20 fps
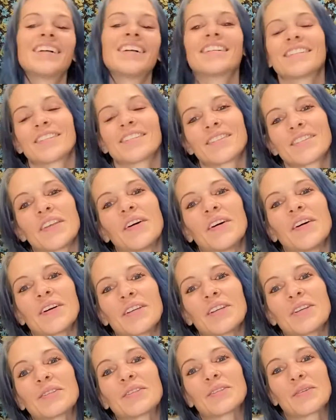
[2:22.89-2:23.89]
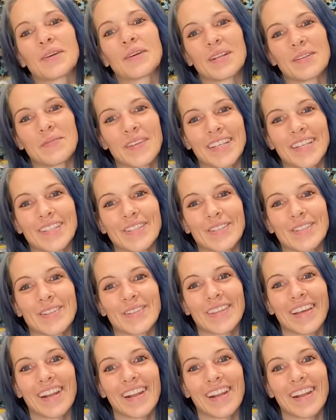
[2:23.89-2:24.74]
So you just want to make sure that